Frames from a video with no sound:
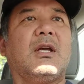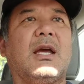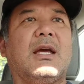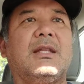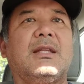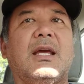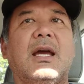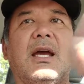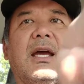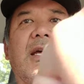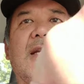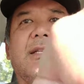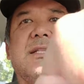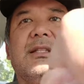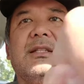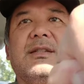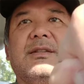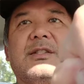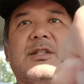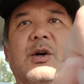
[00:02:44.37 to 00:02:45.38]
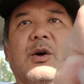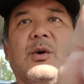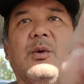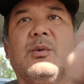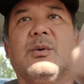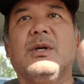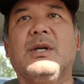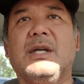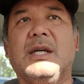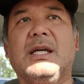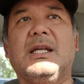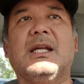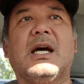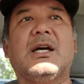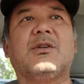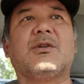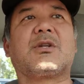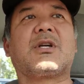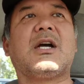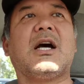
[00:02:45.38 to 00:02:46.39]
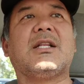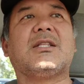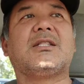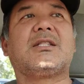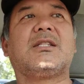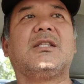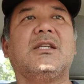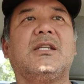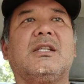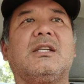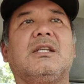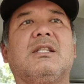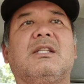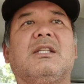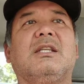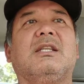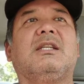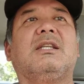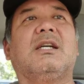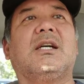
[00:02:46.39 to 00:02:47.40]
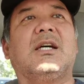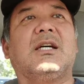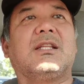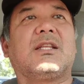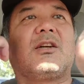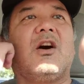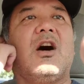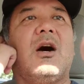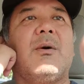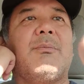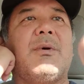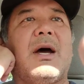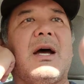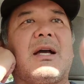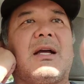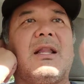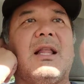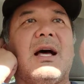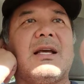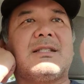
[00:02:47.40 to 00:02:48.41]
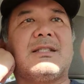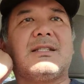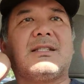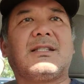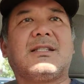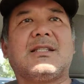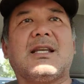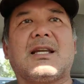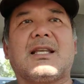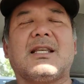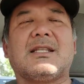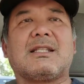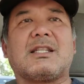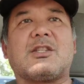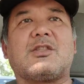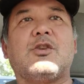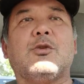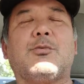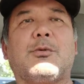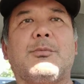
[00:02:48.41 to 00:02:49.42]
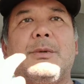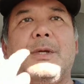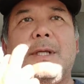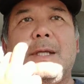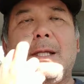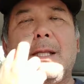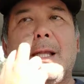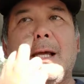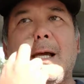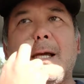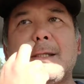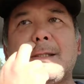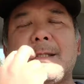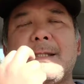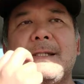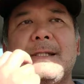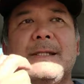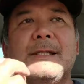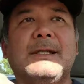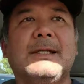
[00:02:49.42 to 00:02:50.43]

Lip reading: and so it undercuts the compact class. This is, I guess, a super mini class,